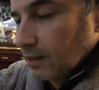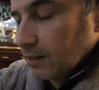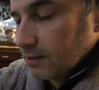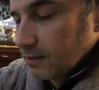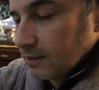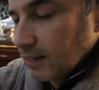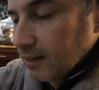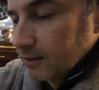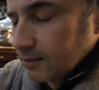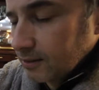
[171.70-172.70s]
And
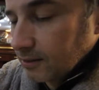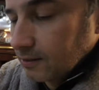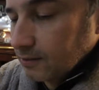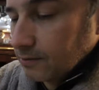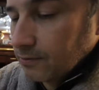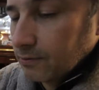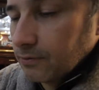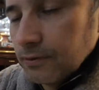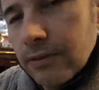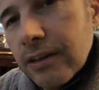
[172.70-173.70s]
snails,
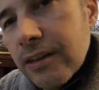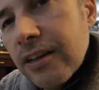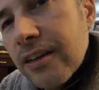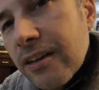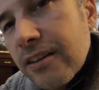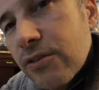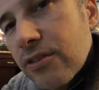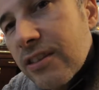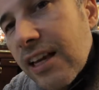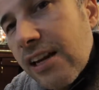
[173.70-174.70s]
here is a
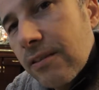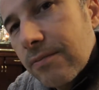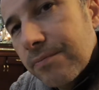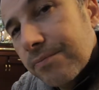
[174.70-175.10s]
snail.